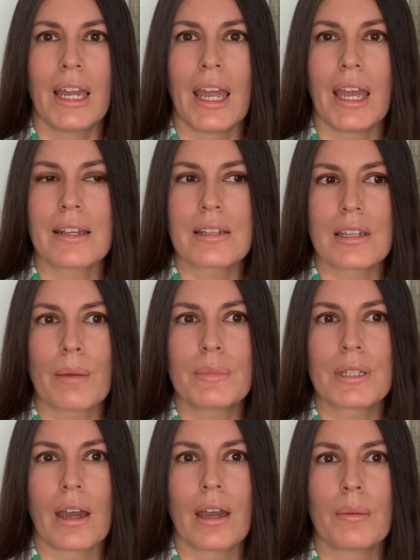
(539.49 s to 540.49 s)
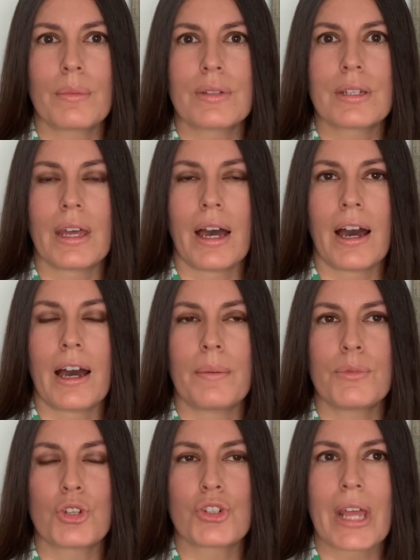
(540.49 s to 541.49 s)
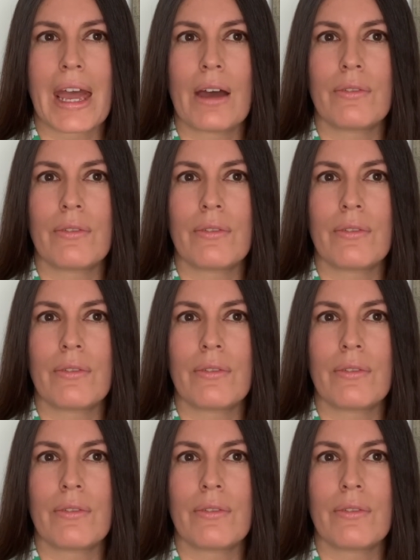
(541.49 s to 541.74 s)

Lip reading: And sometimes just